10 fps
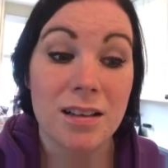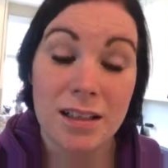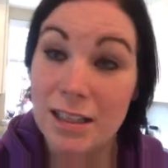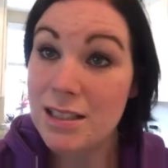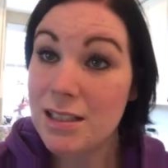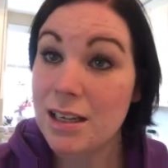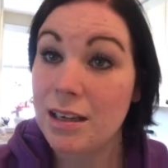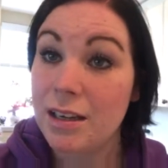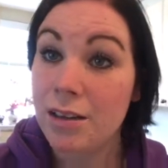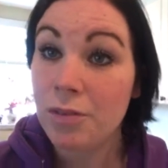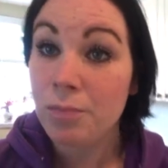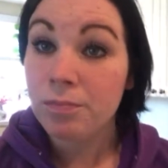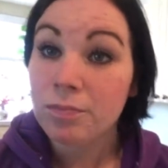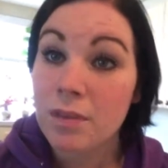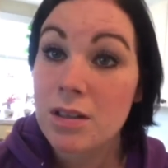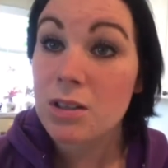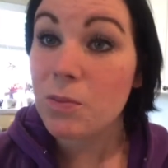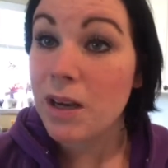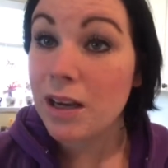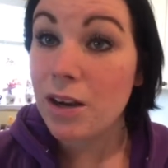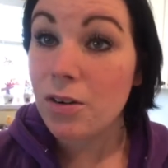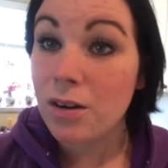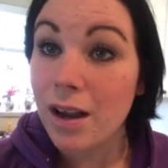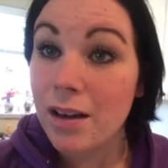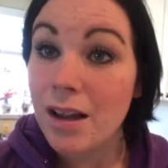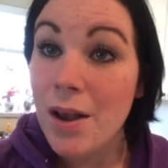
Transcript: niece to get here so we can go get